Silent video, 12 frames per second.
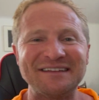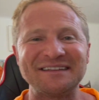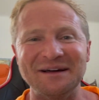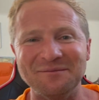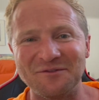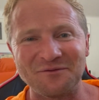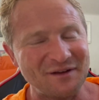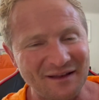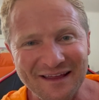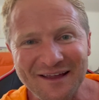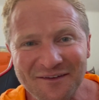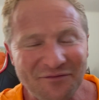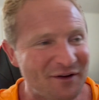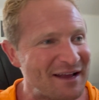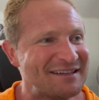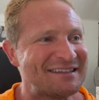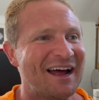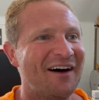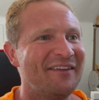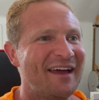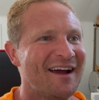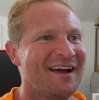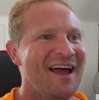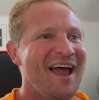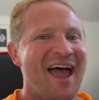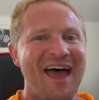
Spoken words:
some really good friends down there,